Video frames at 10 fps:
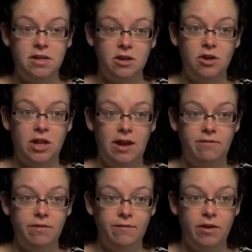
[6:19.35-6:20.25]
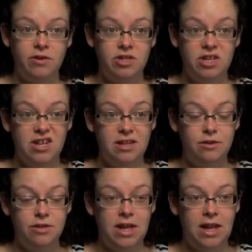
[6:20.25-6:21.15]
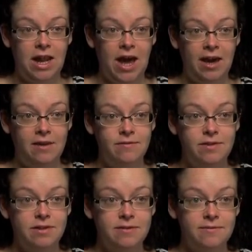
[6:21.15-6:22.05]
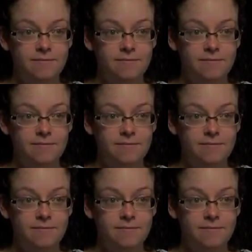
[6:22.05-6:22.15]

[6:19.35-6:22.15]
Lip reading: to a good level of functioning in their daily lives.